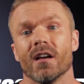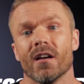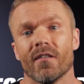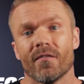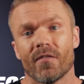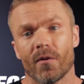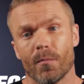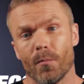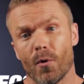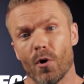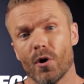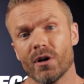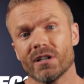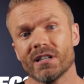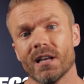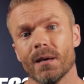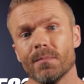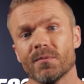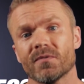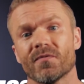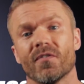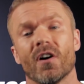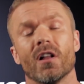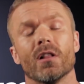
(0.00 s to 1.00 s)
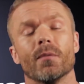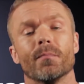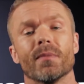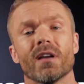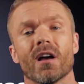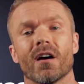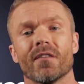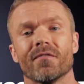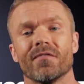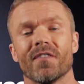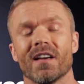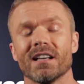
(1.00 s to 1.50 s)
For more tips, follow me
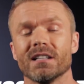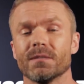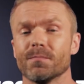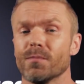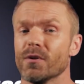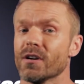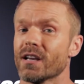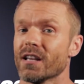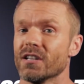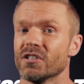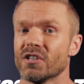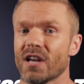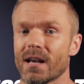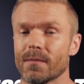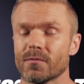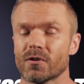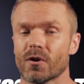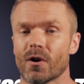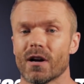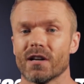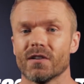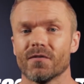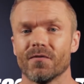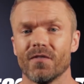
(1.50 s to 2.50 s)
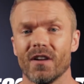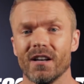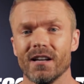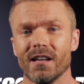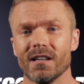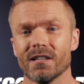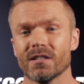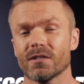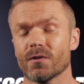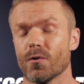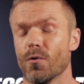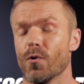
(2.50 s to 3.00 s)
on Facebook at James Grage Fitness